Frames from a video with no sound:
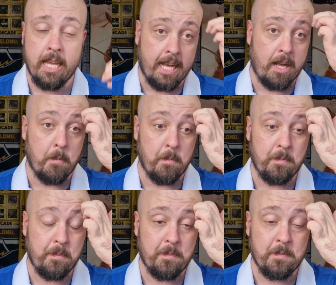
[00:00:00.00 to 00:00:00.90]

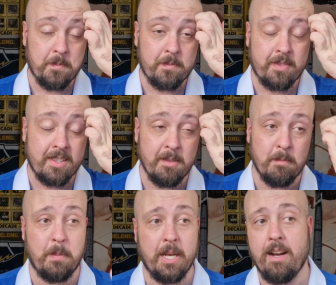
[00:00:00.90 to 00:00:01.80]

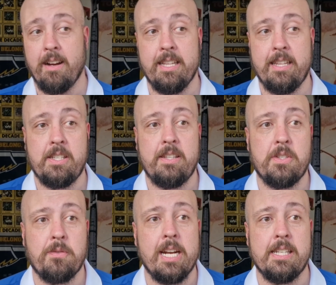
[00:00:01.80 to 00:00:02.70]
But
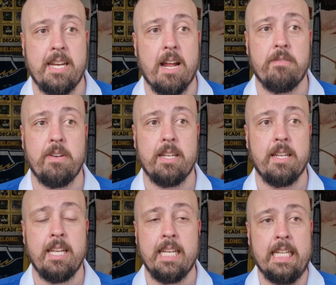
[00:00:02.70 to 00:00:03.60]
this Raiders outfit,
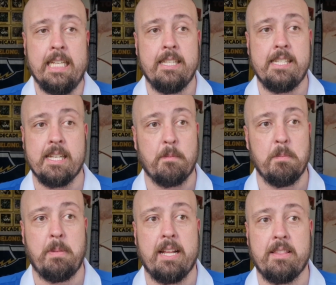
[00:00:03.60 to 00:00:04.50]
There's
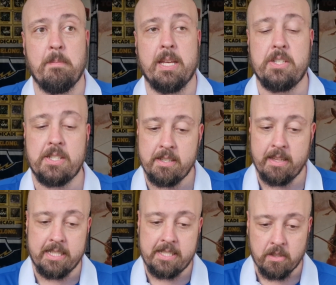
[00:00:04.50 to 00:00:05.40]
something about them.
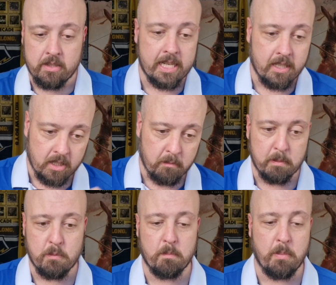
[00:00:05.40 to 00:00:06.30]
They still need a little
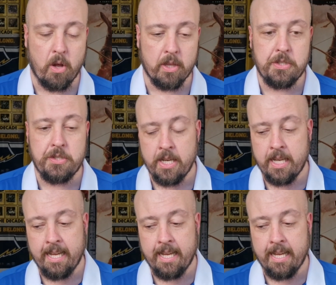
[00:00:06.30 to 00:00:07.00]
bit more polish.